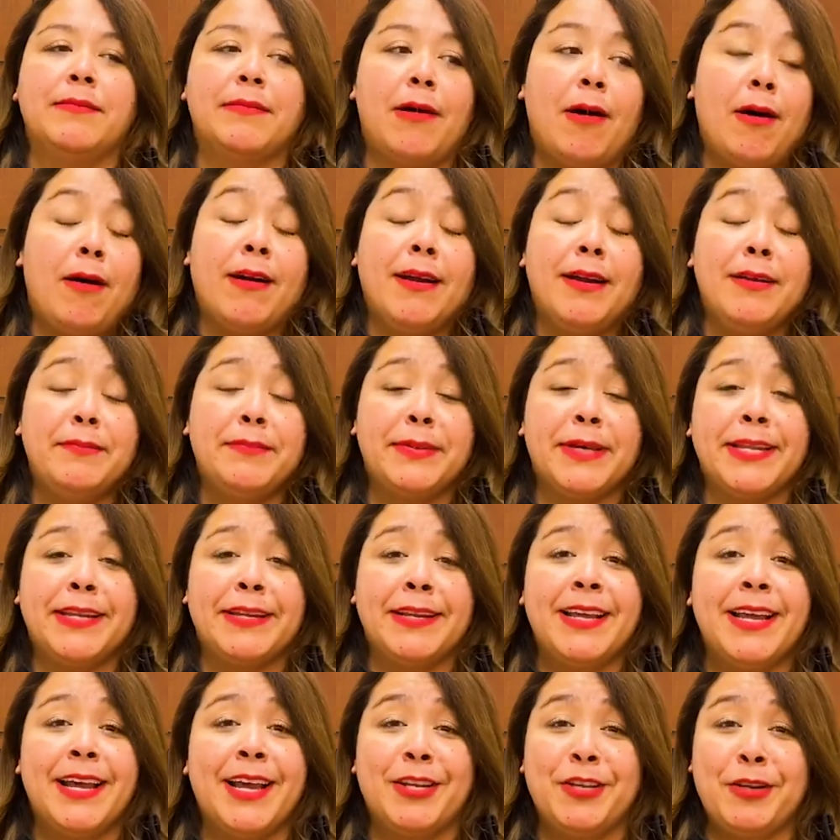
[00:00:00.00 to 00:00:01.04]
are, but
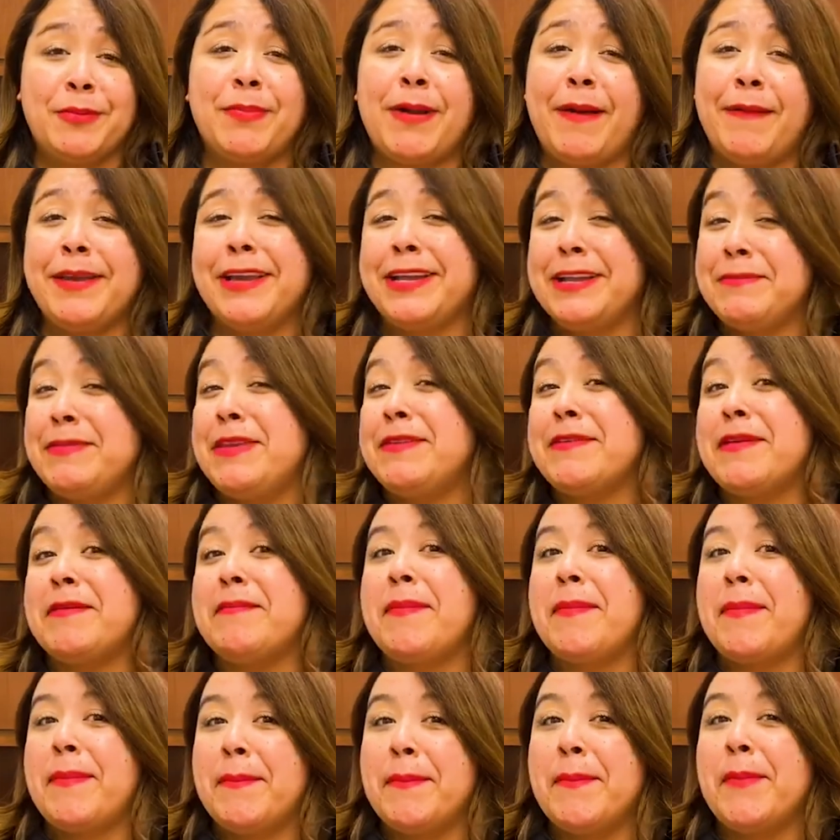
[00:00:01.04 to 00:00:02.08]
you're probably gonna be
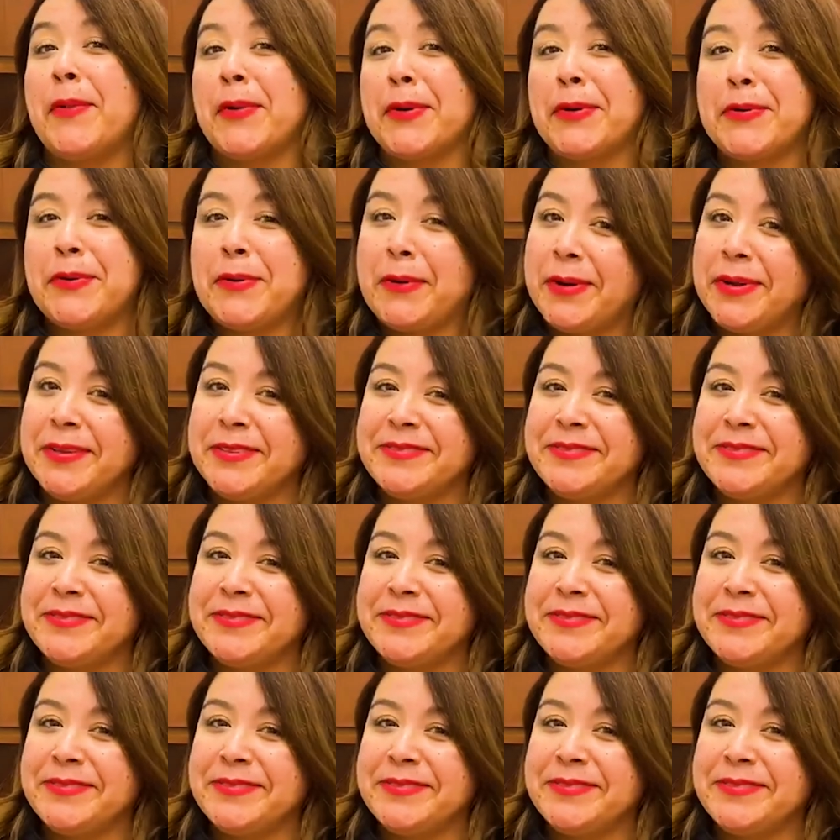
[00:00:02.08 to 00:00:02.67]
even more cool.